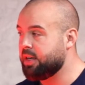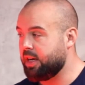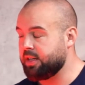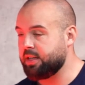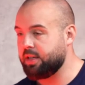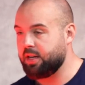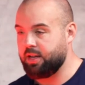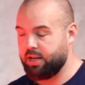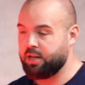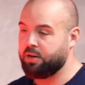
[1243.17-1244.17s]
I think,
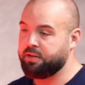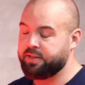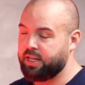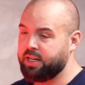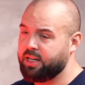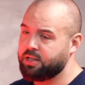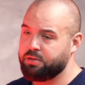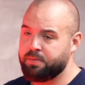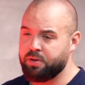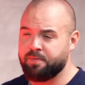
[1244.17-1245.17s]
uh, I know he needed to
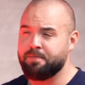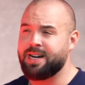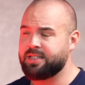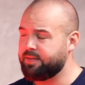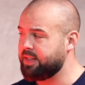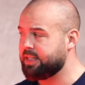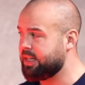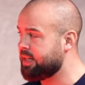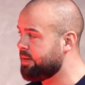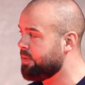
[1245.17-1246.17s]
improve massively
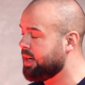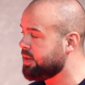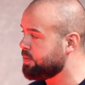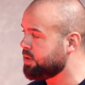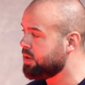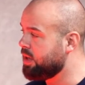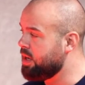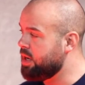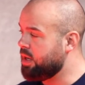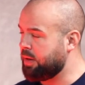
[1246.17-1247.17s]
attacking wise, but
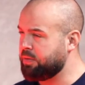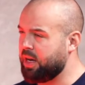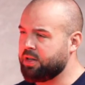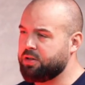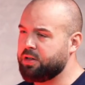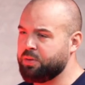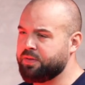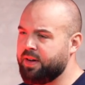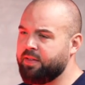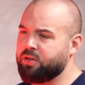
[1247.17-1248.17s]
was, I thought he was
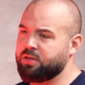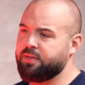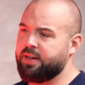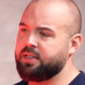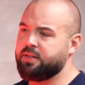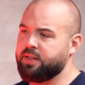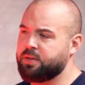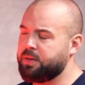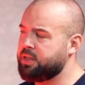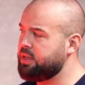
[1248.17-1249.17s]
very good defensively,
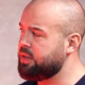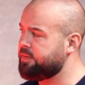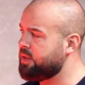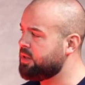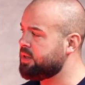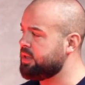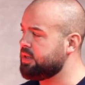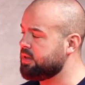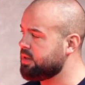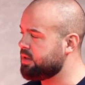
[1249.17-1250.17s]
especially in his first
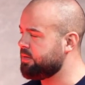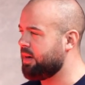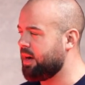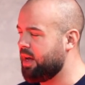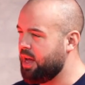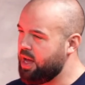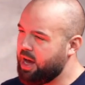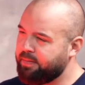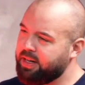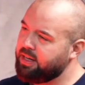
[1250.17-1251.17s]
season. So I,
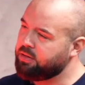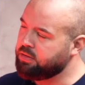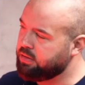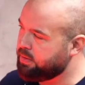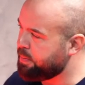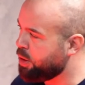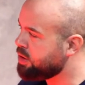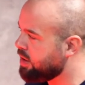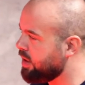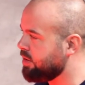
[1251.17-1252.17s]
am a little,
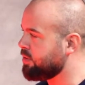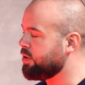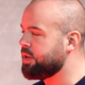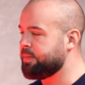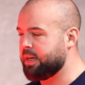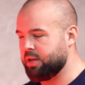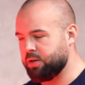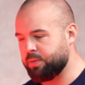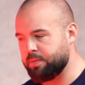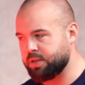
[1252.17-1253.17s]
personally, a little gutted about the
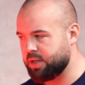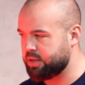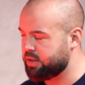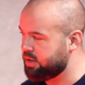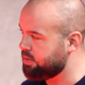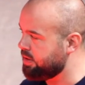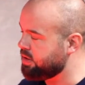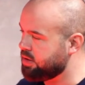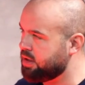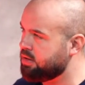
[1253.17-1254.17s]
whole Wan Bissaka situation
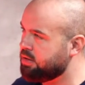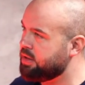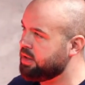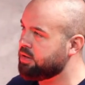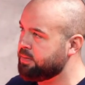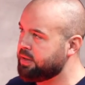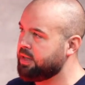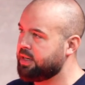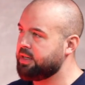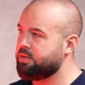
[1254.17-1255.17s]
because I thought he could have been
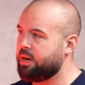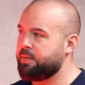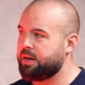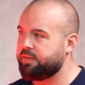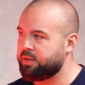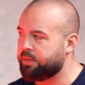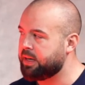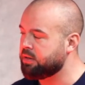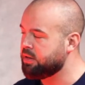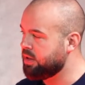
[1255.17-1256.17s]
United's right back for a
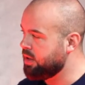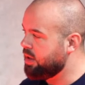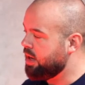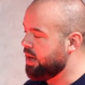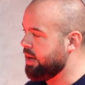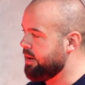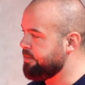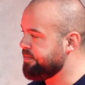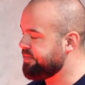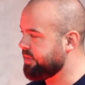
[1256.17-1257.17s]
while.
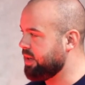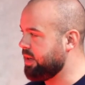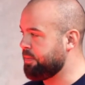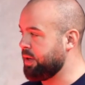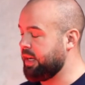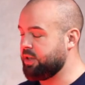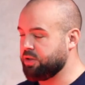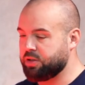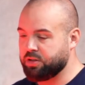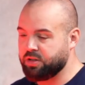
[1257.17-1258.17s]
Um, but it, it,
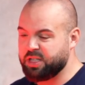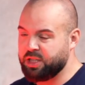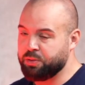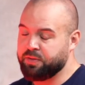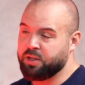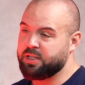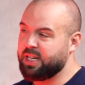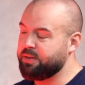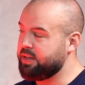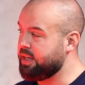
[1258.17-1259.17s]
just doesn't seem to have worked
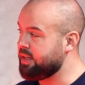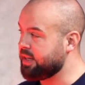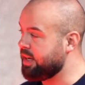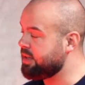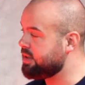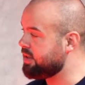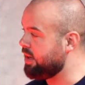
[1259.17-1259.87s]
out in the end, I guess.